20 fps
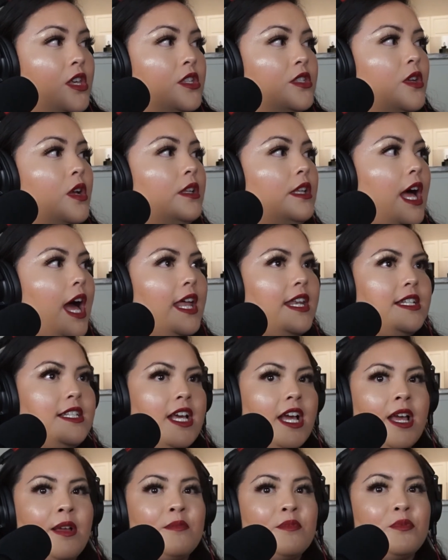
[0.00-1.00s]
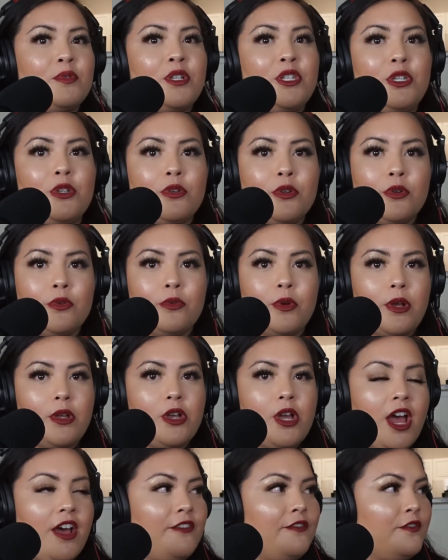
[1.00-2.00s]
So a lot of times when
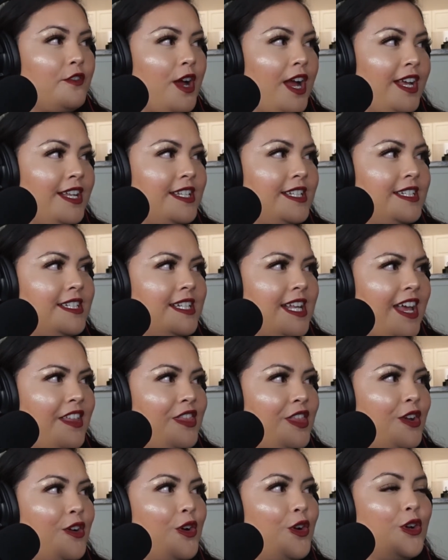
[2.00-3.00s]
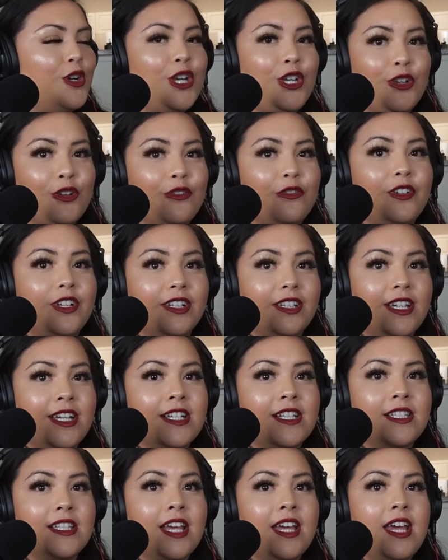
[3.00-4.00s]
you have friends and they're hurting your
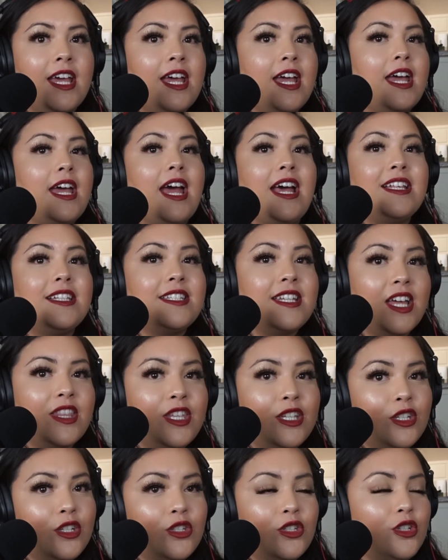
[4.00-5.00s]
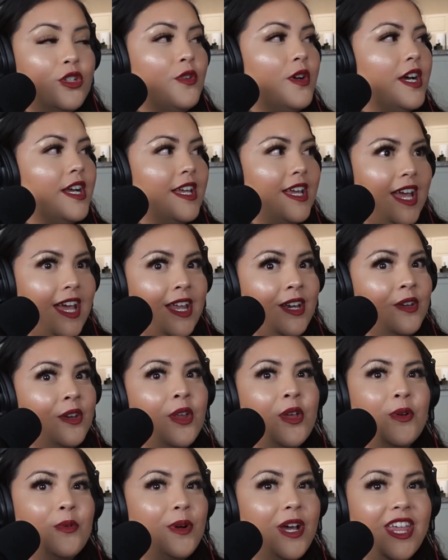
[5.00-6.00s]
feelings, it has nothing to do, again,
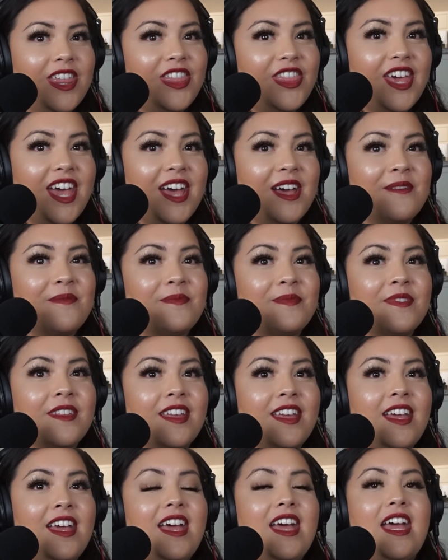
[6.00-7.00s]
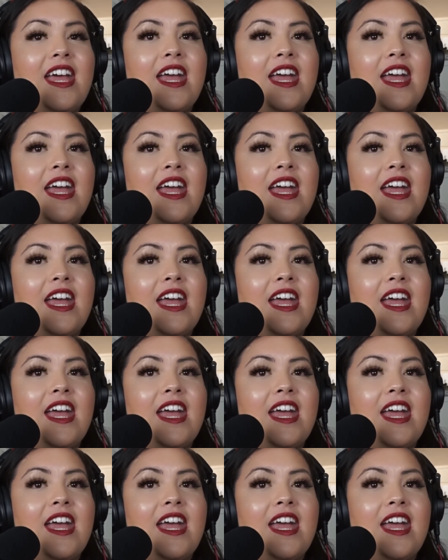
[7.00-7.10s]
with them. Yeah.